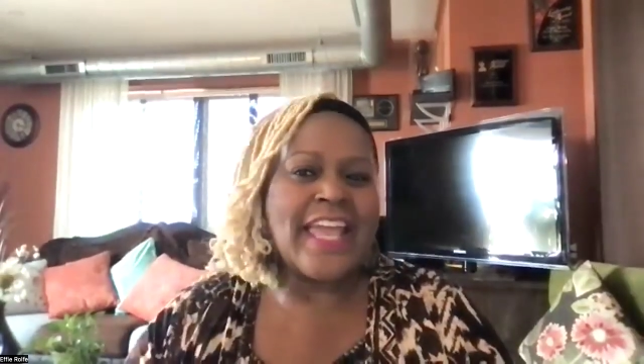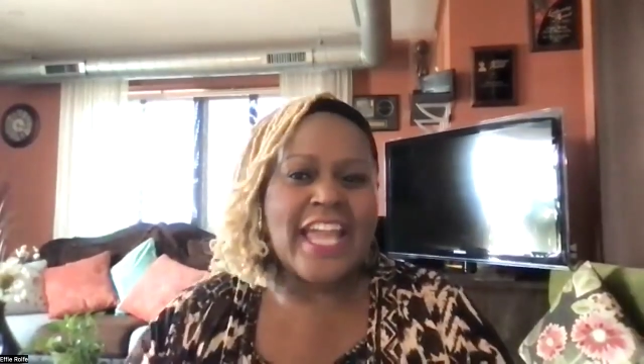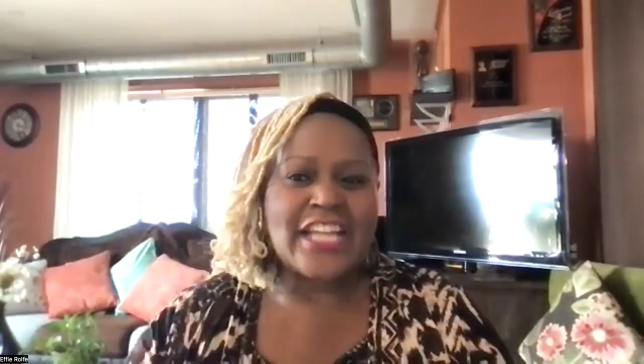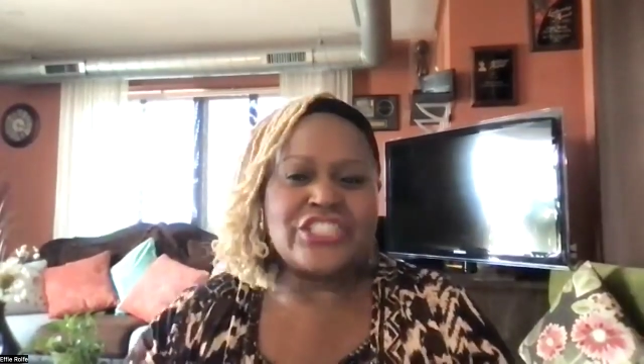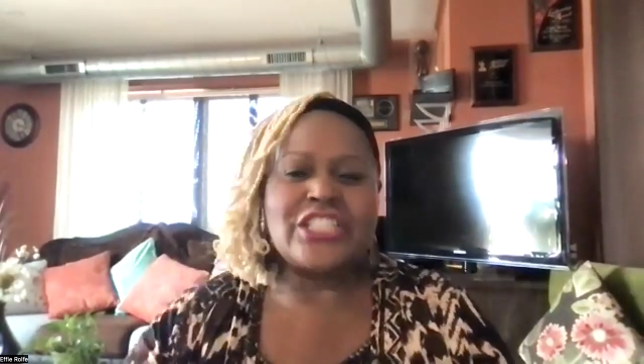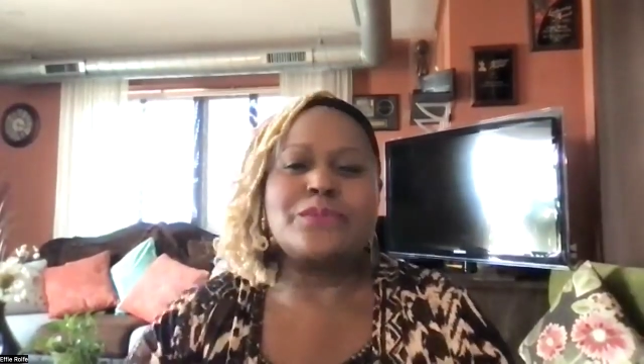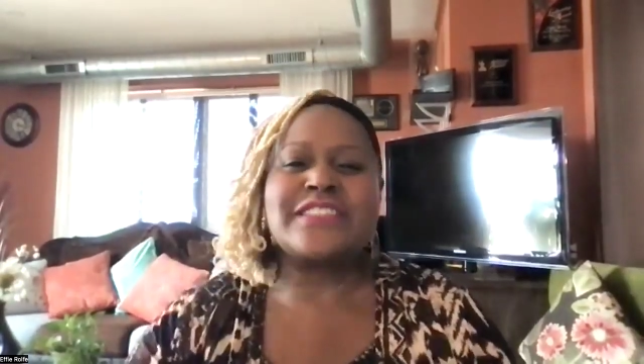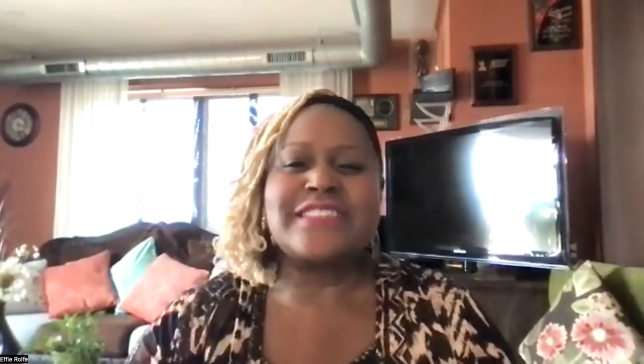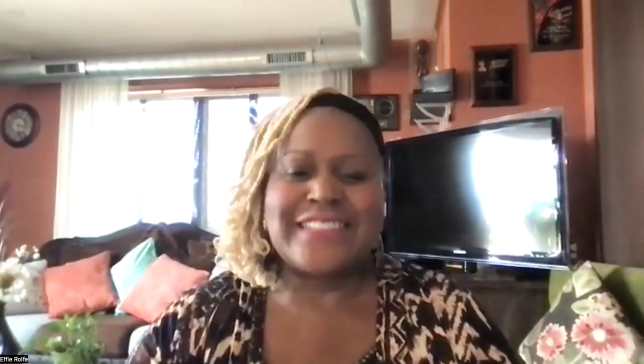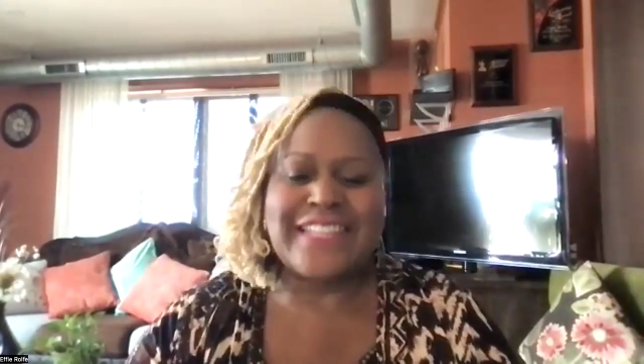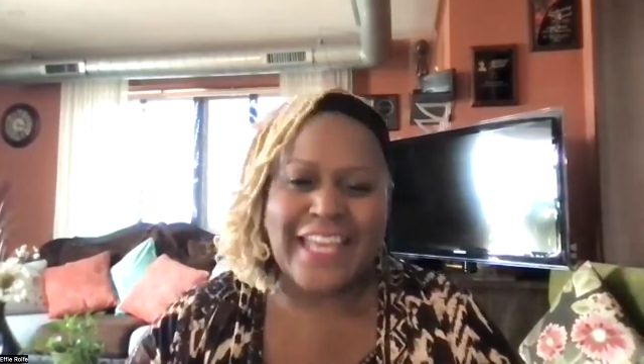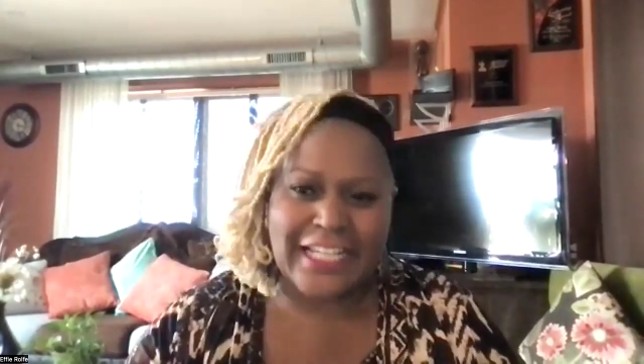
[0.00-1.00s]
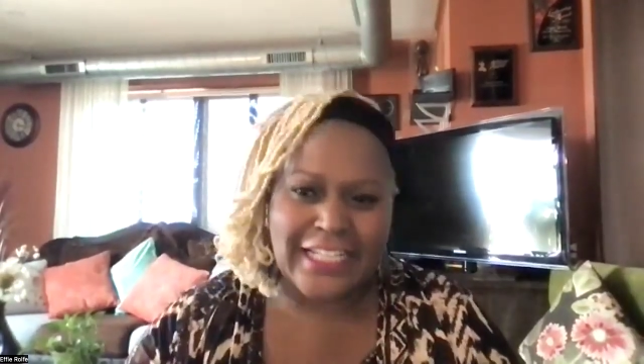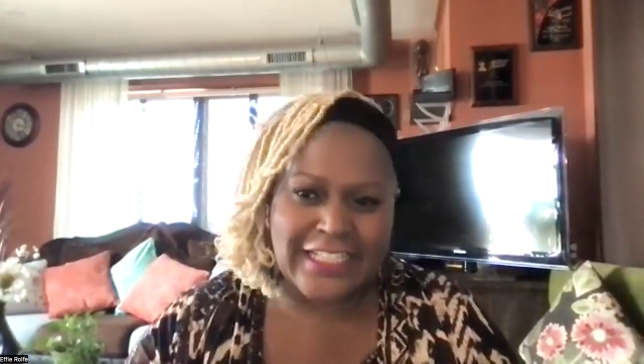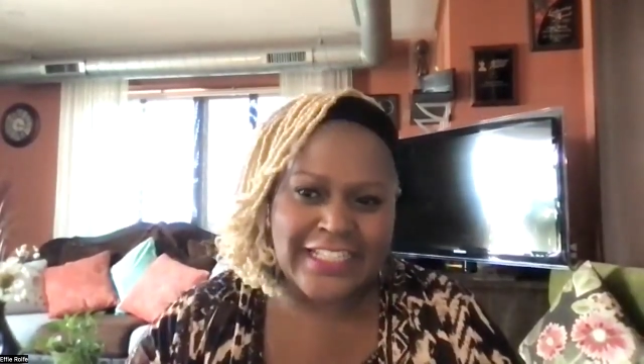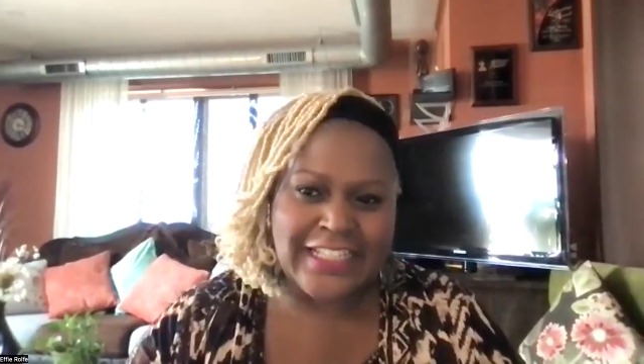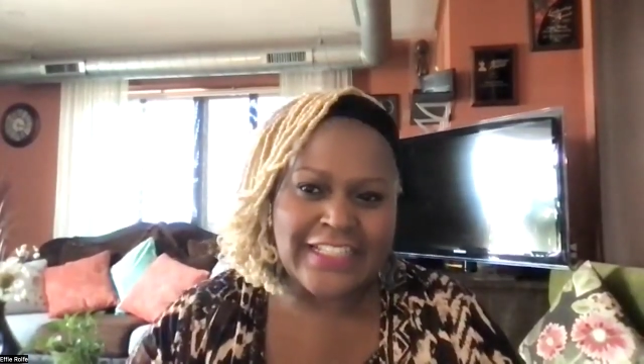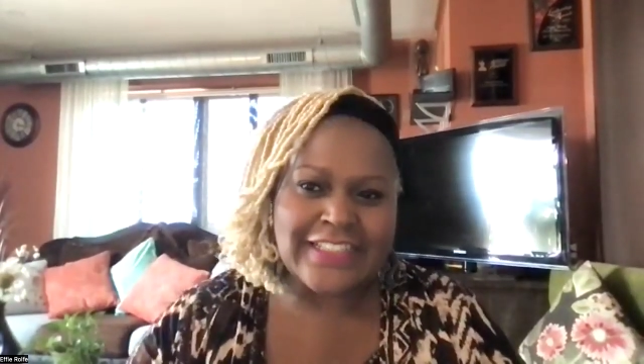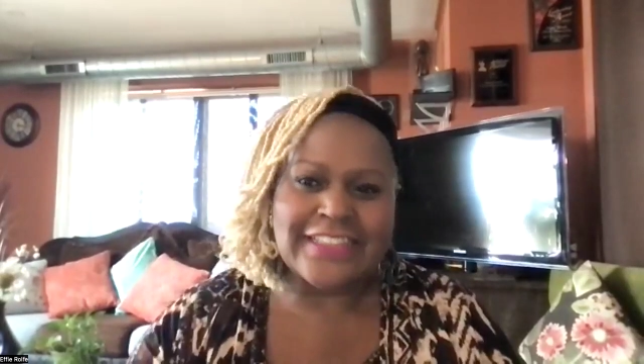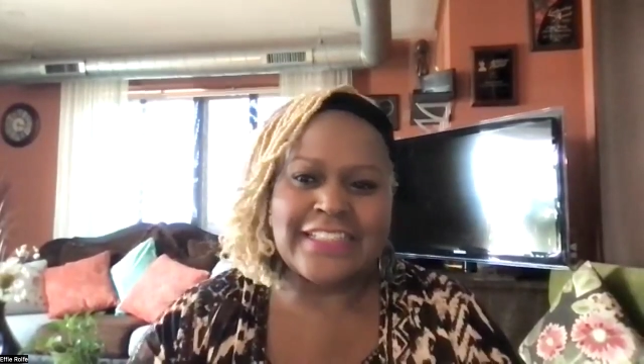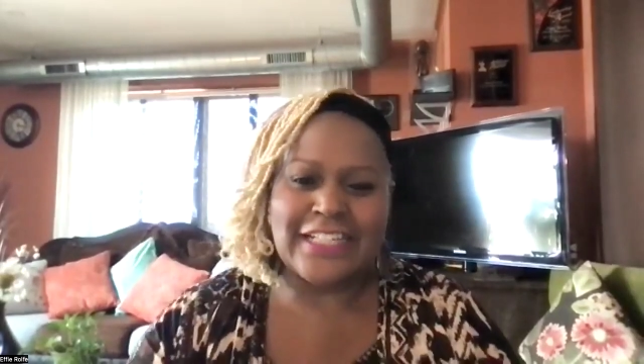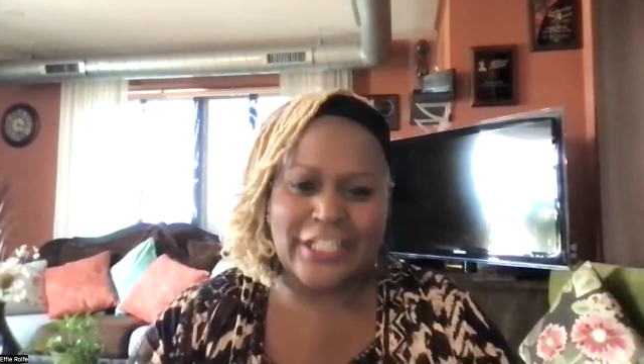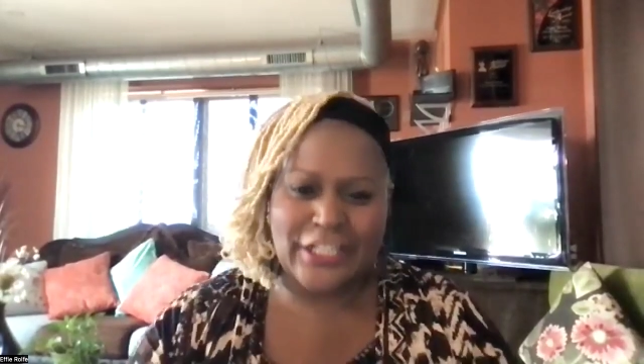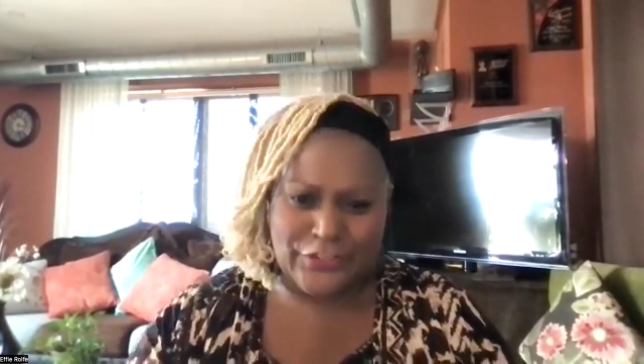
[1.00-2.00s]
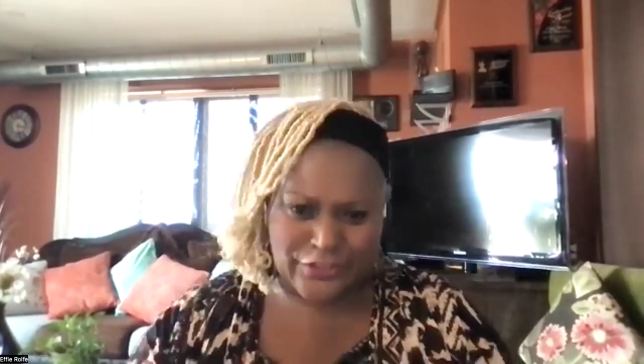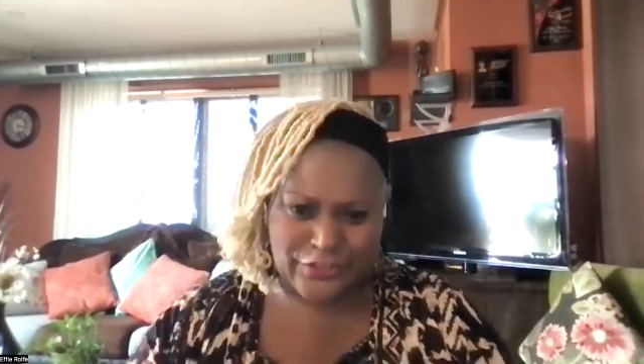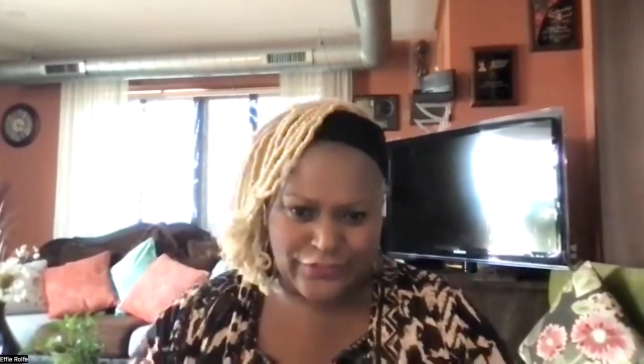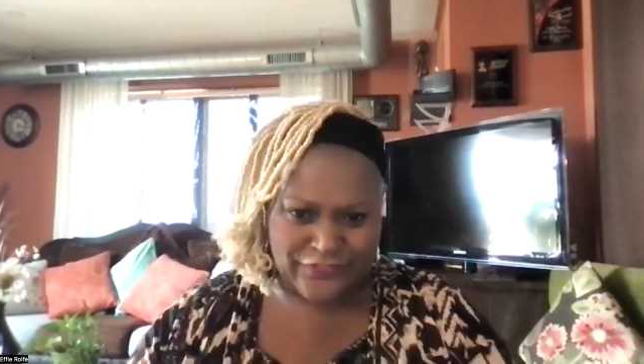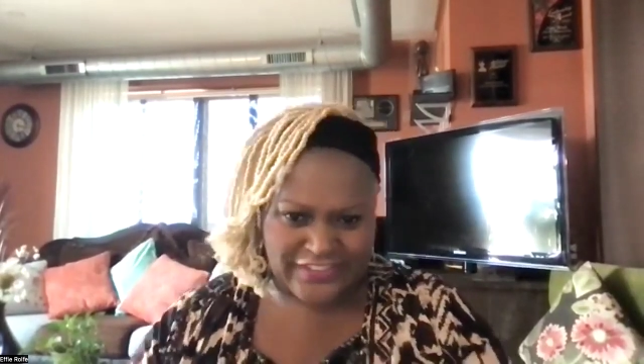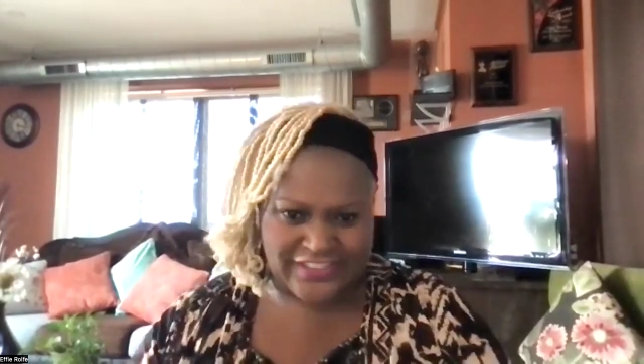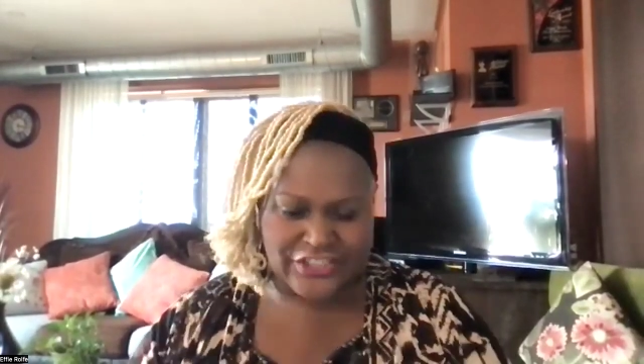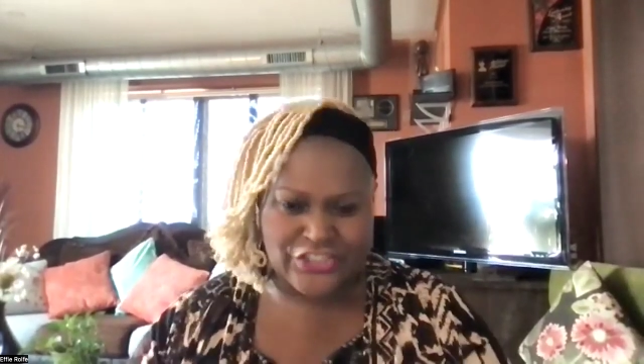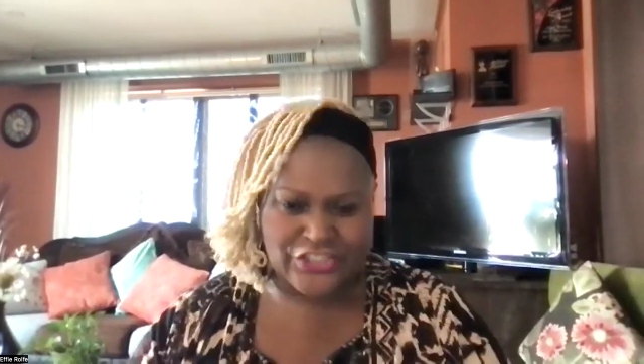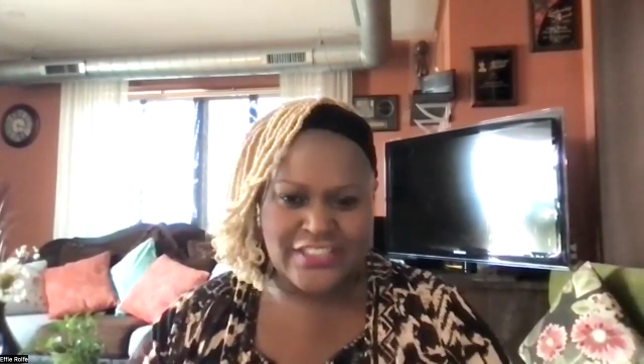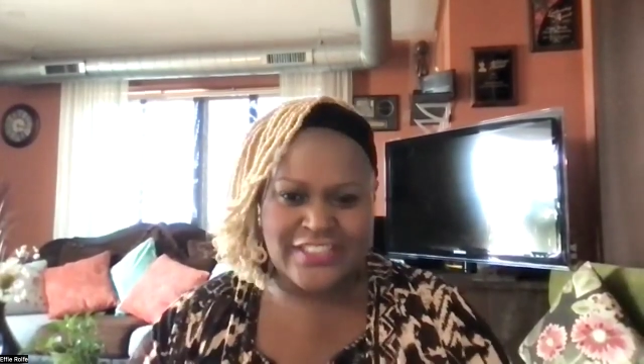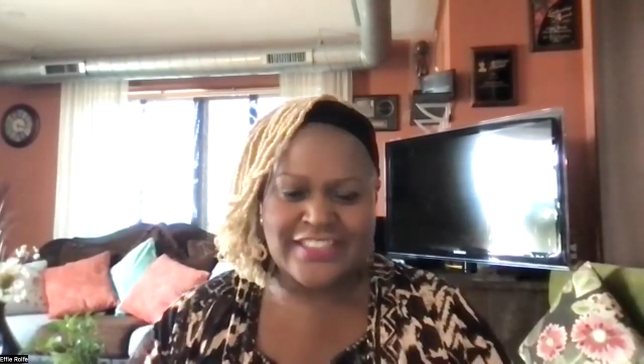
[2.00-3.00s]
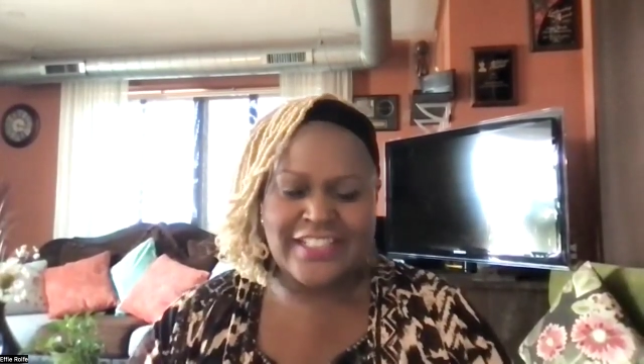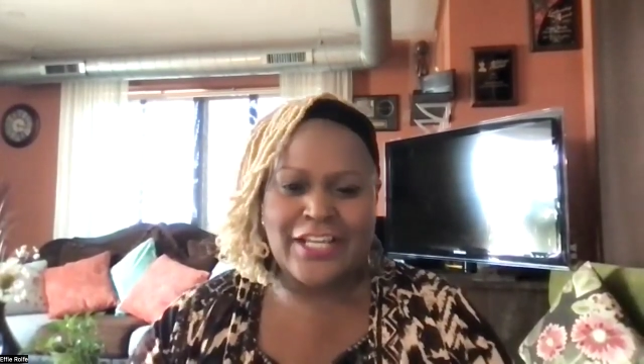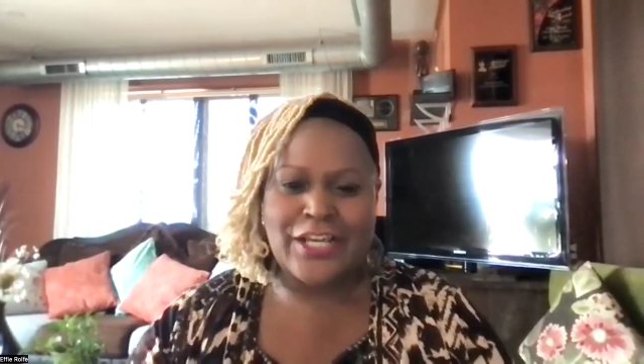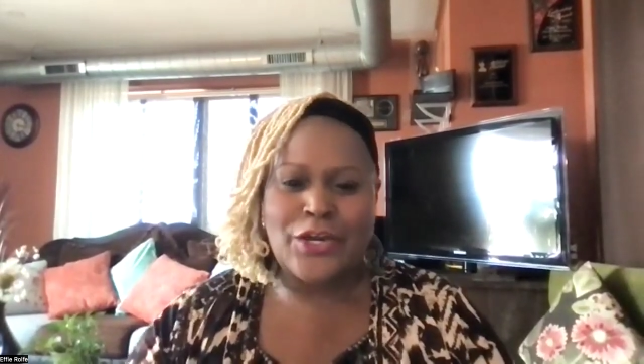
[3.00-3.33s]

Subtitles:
and she was telling the other physicians